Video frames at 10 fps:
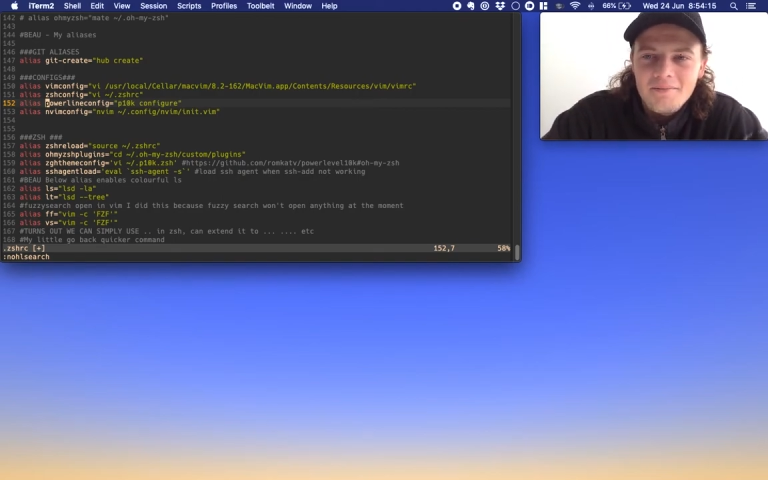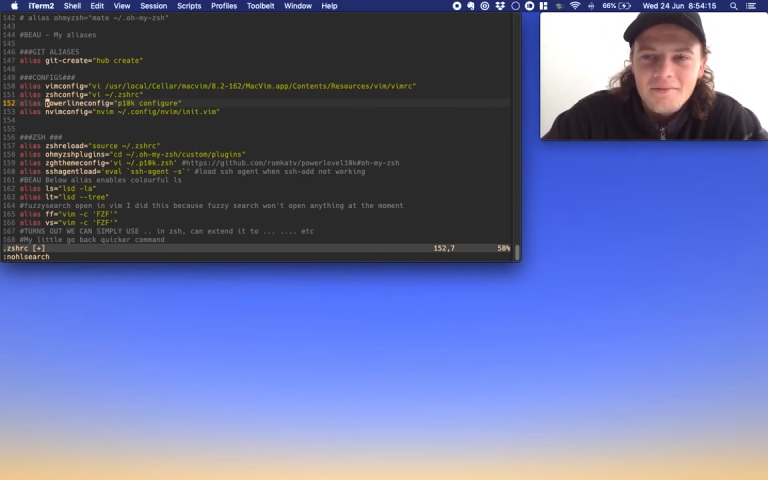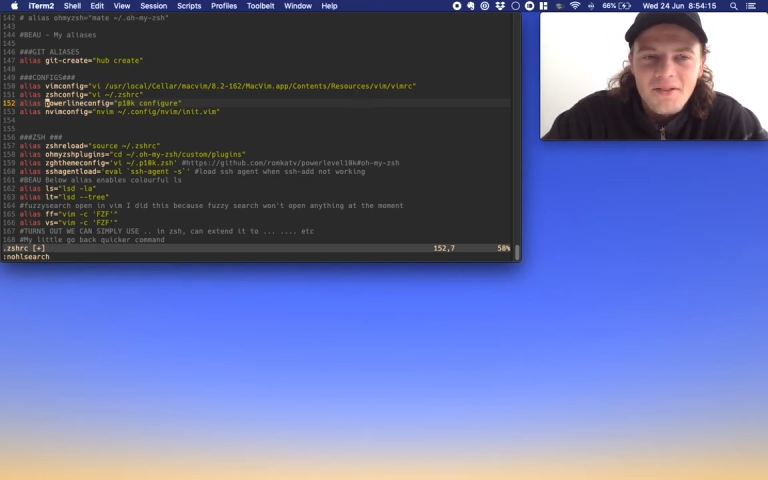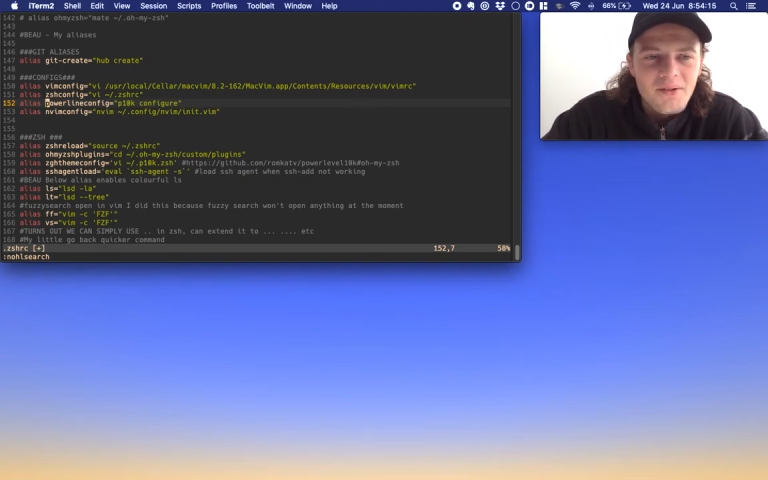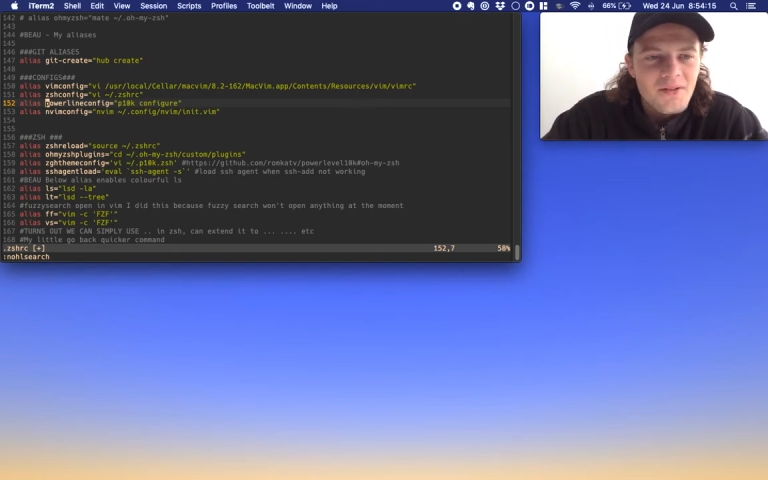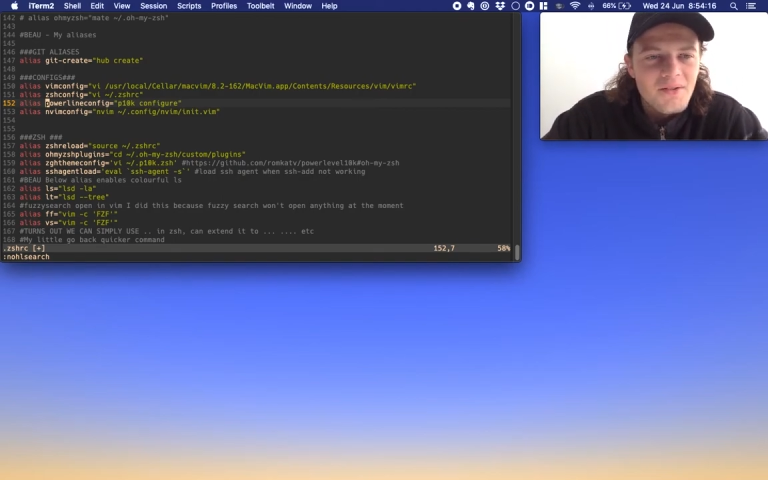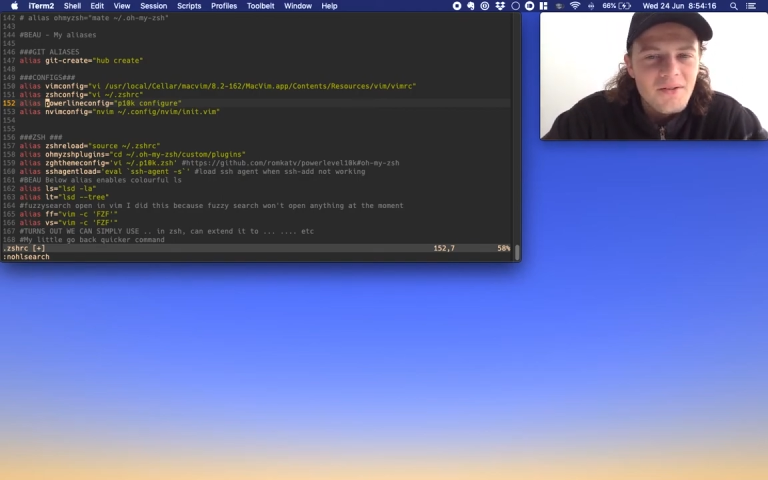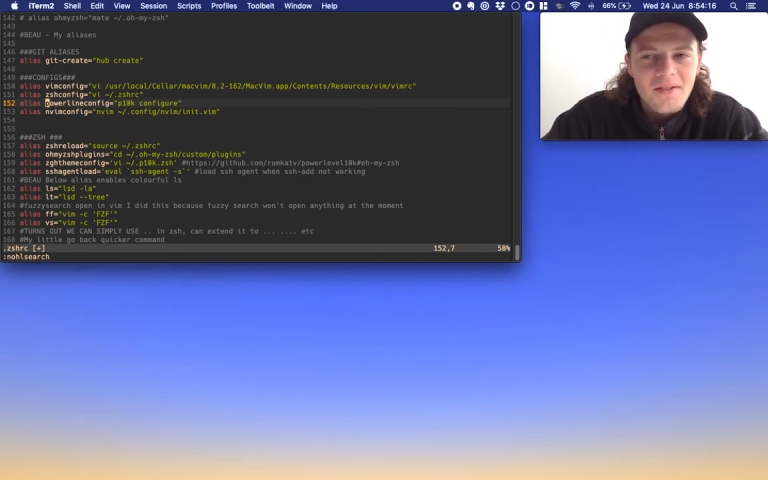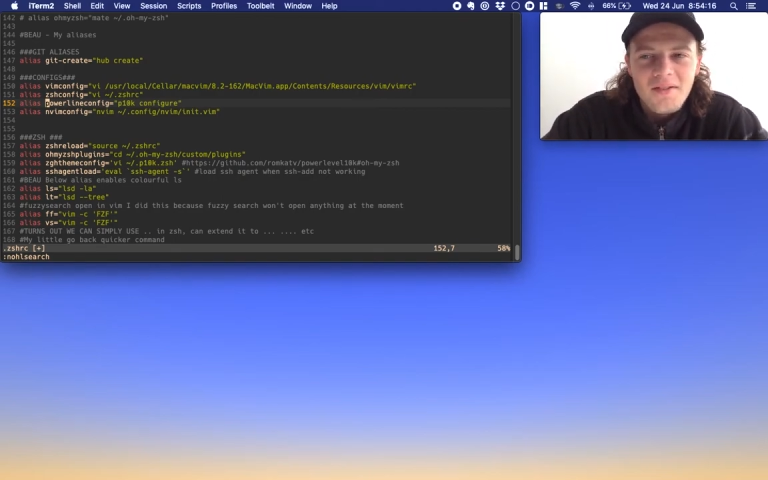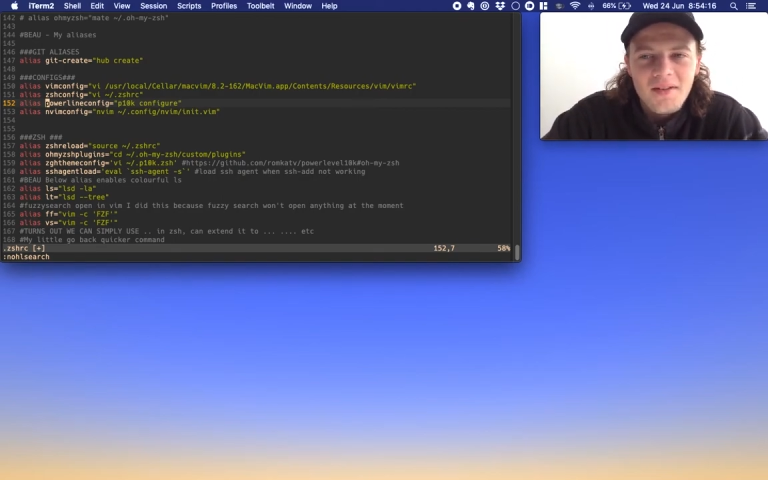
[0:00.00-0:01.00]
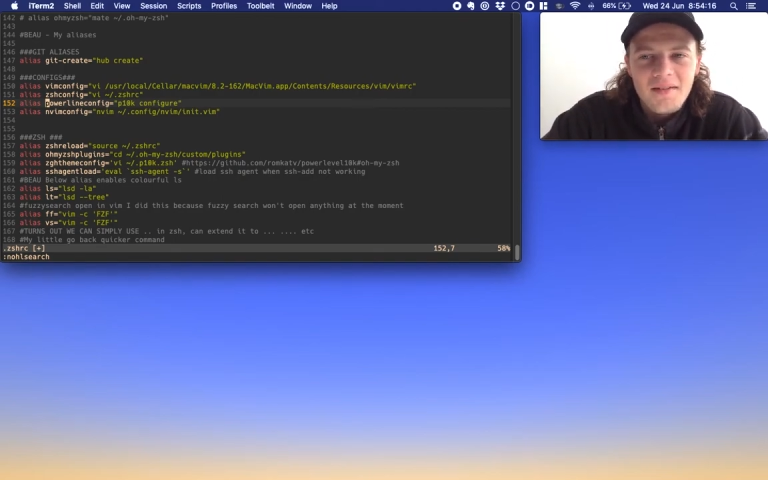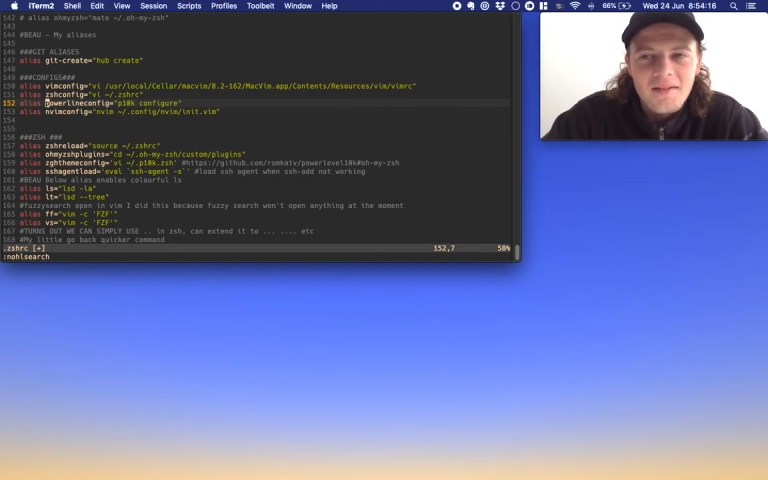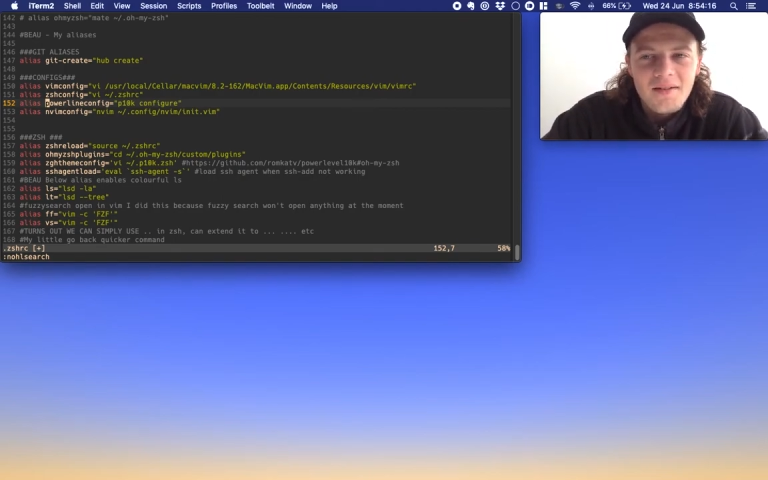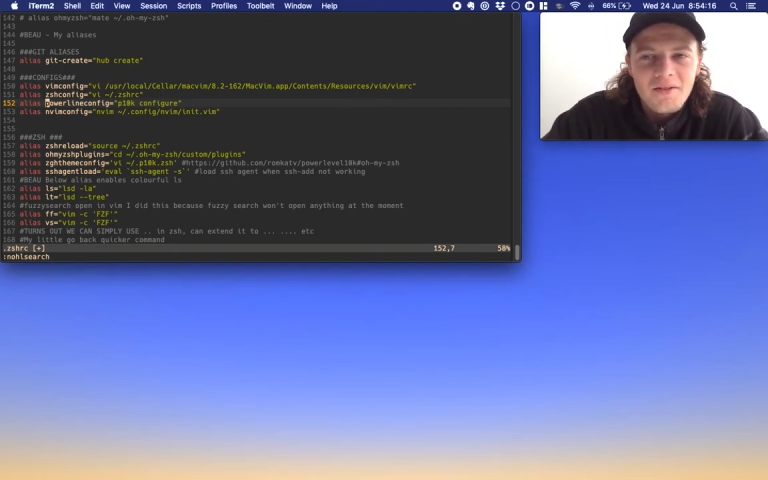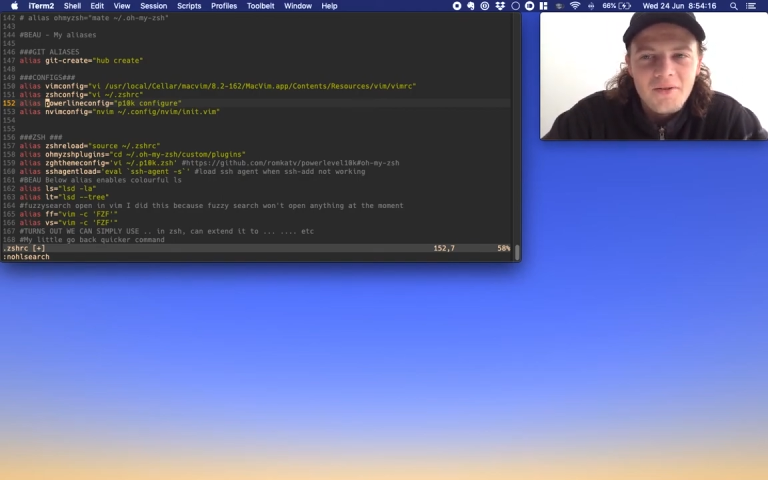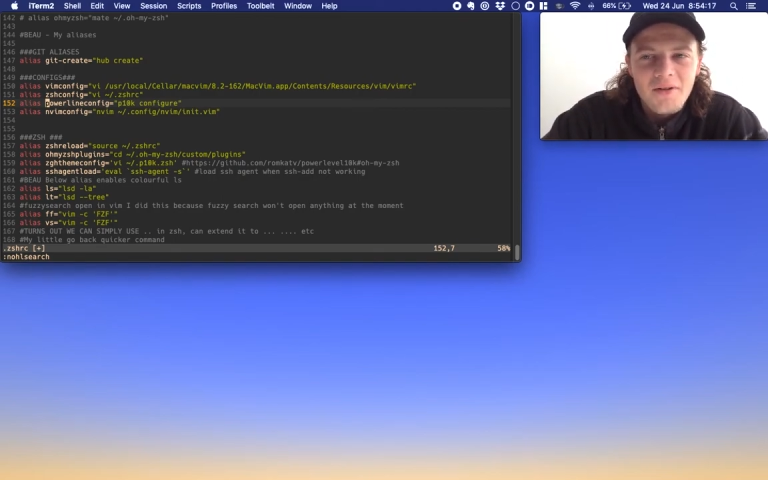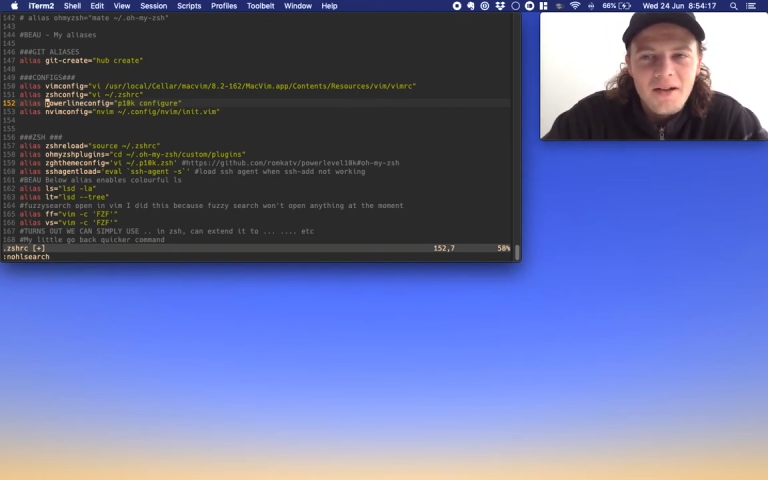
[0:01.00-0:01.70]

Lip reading: It's always good to see something new